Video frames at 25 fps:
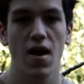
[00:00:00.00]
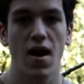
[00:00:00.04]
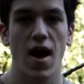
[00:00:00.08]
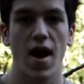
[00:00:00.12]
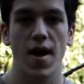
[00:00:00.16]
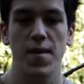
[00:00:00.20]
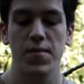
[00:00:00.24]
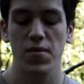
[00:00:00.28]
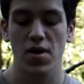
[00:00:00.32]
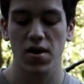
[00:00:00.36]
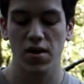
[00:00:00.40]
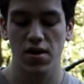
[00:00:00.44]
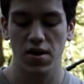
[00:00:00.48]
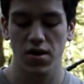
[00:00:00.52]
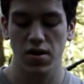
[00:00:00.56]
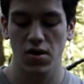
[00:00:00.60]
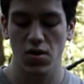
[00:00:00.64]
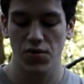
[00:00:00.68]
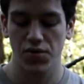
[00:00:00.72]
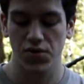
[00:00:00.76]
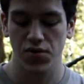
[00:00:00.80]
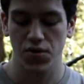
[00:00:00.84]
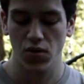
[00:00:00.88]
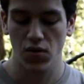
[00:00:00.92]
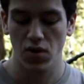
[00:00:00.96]
I'm not going to go
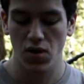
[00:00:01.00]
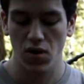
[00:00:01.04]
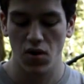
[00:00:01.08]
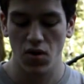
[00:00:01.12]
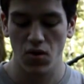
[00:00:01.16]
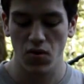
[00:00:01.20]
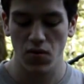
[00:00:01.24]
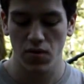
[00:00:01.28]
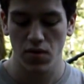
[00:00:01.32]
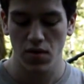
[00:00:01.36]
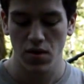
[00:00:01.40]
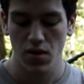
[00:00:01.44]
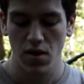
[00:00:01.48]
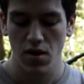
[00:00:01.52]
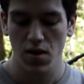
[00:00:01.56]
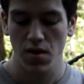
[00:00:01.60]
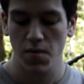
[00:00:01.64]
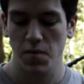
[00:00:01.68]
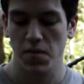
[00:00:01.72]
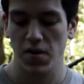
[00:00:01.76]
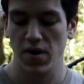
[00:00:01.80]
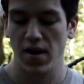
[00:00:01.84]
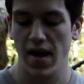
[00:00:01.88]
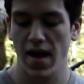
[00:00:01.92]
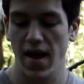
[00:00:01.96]
through it all,
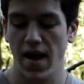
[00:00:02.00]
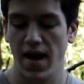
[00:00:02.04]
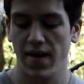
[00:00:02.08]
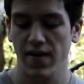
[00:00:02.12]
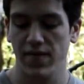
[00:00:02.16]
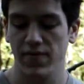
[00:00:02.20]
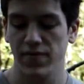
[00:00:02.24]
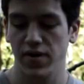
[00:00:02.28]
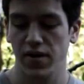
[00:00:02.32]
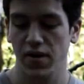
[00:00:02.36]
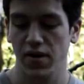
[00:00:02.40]
but I have,